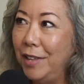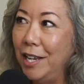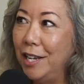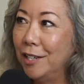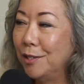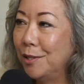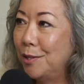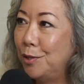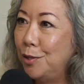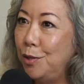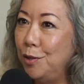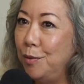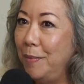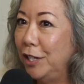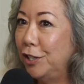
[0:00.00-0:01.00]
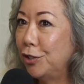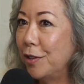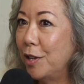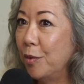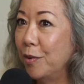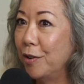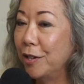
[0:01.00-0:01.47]
things to make
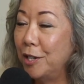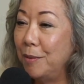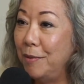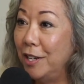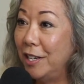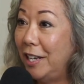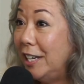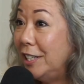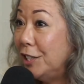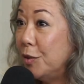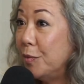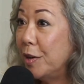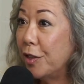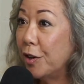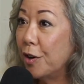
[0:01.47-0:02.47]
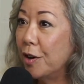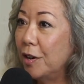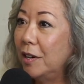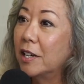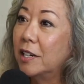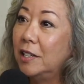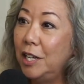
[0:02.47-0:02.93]
sure that we're in communication with
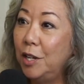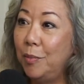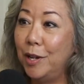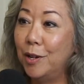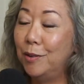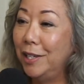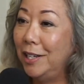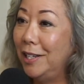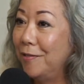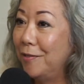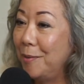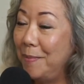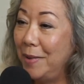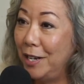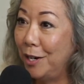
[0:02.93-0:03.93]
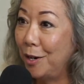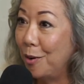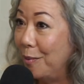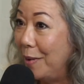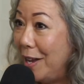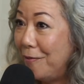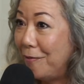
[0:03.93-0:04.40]
her. Luckily, we only live a minute
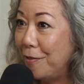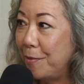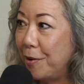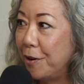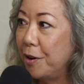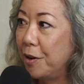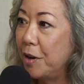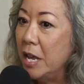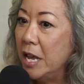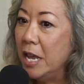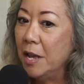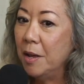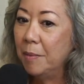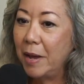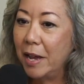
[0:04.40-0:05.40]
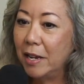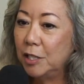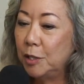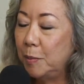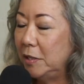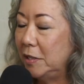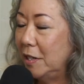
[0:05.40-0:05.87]
away from her. My
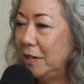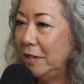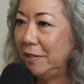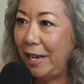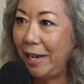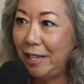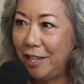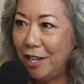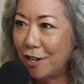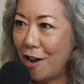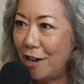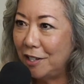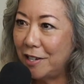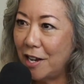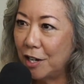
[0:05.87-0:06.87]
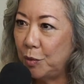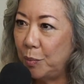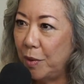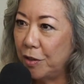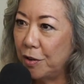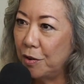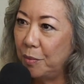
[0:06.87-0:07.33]
husband's in daily contact
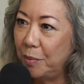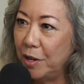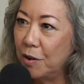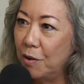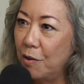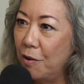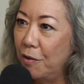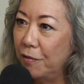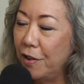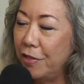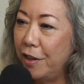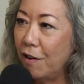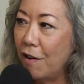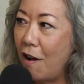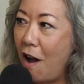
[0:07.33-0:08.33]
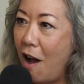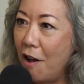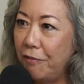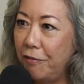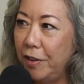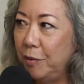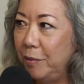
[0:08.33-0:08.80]
with her. We go over there
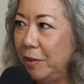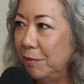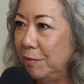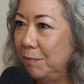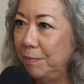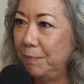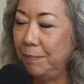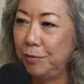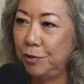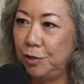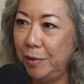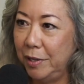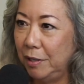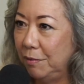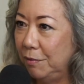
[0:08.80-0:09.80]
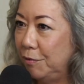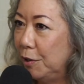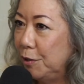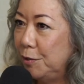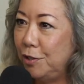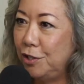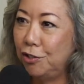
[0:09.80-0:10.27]
often. We're doing
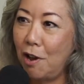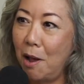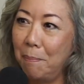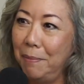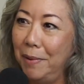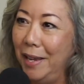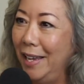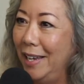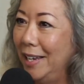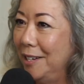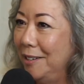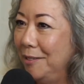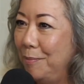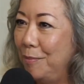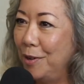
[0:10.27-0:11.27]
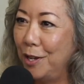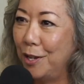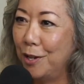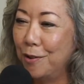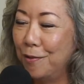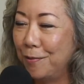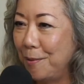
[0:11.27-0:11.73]
grocery shopping and
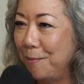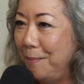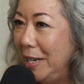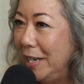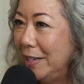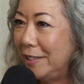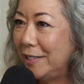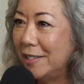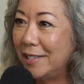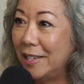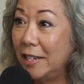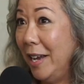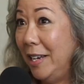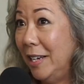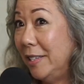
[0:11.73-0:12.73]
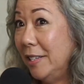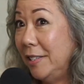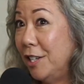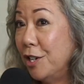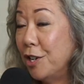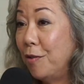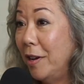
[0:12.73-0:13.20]
bringing over meals. I guess
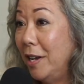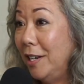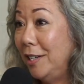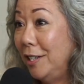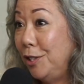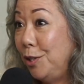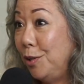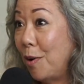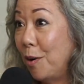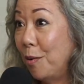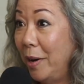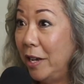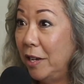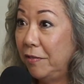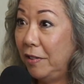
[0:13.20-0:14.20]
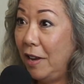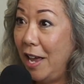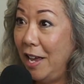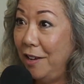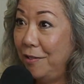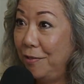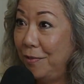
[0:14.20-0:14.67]
it's integrated into our way of
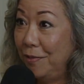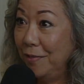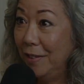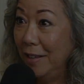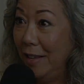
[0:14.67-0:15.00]
life.